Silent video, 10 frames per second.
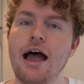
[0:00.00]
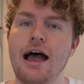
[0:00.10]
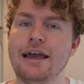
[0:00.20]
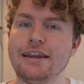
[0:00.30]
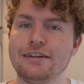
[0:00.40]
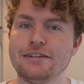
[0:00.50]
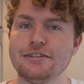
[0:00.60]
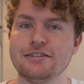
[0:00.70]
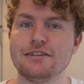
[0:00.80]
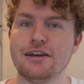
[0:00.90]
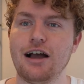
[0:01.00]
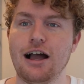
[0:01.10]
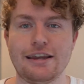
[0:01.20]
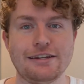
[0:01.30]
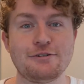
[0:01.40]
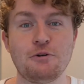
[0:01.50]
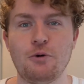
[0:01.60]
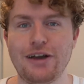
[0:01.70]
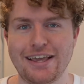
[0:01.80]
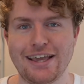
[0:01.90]
and I didn't
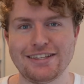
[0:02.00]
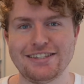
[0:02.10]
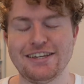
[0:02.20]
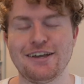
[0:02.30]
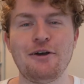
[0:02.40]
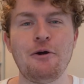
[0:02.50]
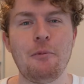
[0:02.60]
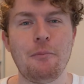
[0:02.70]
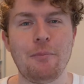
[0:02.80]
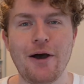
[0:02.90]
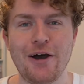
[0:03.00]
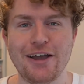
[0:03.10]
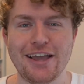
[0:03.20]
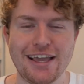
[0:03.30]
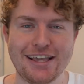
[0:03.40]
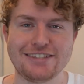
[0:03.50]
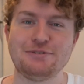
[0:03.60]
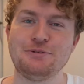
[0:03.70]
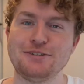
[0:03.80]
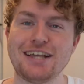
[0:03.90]
quite get it, but
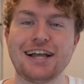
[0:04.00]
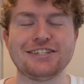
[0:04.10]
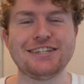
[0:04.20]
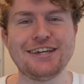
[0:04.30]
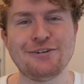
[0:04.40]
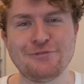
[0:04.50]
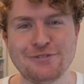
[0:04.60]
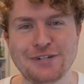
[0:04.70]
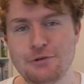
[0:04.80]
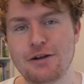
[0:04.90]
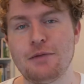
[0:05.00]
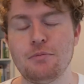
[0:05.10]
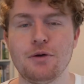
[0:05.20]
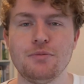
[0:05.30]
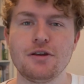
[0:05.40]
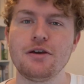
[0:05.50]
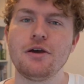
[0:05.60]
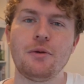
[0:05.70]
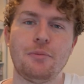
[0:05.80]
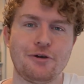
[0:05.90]
it was actually a really great moment
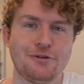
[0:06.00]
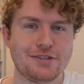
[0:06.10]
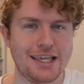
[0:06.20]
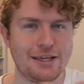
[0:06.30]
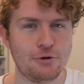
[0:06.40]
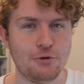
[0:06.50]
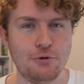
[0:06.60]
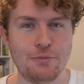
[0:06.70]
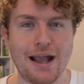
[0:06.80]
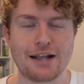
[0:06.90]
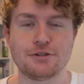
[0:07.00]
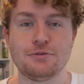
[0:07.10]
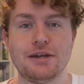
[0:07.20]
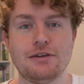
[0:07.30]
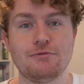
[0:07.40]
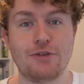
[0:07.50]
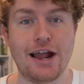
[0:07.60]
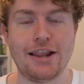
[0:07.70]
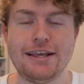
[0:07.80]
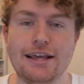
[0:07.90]
because they call back to it
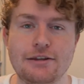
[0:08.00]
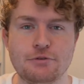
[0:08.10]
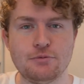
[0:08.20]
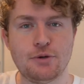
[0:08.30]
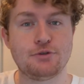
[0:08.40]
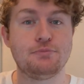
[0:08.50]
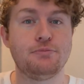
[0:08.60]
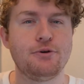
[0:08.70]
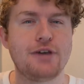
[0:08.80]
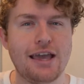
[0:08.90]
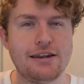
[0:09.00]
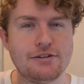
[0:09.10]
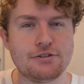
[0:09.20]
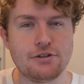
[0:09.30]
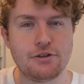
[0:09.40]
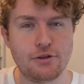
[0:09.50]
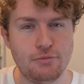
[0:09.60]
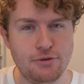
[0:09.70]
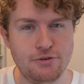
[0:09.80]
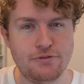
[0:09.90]
right at the end and almost bookend the
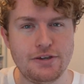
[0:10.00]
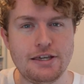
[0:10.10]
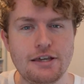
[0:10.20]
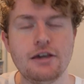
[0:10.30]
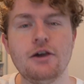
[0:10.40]
movie